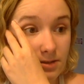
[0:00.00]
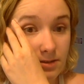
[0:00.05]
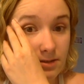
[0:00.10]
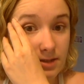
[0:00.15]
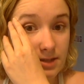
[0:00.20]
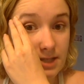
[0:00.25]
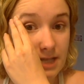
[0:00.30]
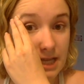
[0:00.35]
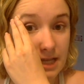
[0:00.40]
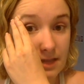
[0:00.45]

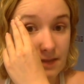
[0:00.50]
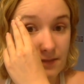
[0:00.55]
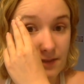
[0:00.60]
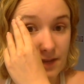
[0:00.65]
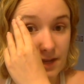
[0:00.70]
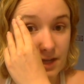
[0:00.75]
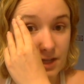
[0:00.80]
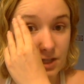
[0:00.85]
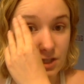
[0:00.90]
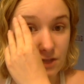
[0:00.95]
and take
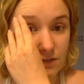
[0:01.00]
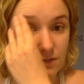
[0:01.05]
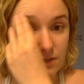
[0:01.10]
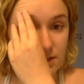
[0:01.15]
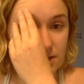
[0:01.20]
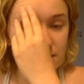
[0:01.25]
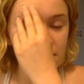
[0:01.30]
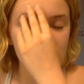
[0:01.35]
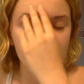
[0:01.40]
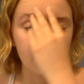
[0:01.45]
advantage of
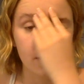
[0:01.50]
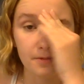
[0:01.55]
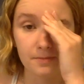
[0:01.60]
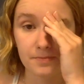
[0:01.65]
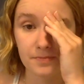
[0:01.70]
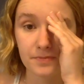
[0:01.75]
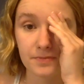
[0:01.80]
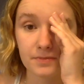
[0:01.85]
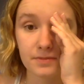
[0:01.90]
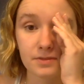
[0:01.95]
this
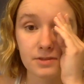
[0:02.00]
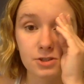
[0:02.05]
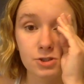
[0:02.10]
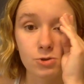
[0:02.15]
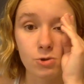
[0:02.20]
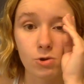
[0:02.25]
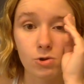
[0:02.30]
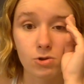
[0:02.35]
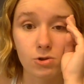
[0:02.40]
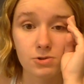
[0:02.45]
um,
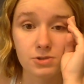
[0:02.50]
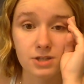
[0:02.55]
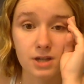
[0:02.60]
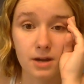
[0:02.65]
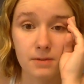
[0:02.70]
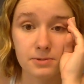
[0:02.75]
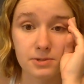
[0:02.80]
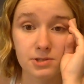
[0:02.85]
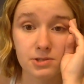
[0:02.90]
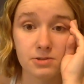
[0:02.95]
school closing
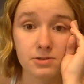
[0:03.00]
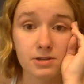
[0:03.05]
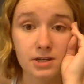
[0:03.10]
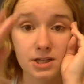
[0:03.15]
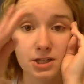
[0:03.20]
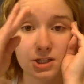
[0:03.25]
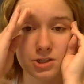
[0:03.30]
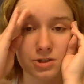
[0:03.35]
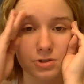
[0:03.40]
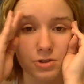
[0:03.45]

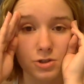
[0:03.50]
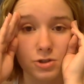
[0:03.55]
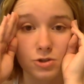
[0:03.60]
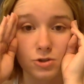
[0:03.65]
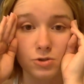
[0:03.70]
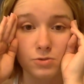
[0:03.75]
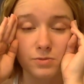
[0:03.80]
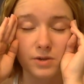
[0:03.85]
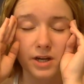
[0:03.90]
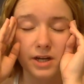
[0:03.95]
opportunity to
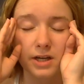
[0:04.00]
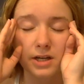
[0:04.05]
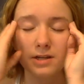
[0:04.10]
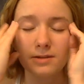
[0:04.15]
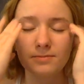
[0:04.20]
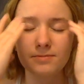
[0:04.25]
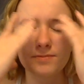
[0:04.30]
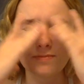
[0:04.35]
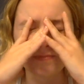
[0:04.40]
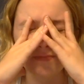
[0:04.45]
do my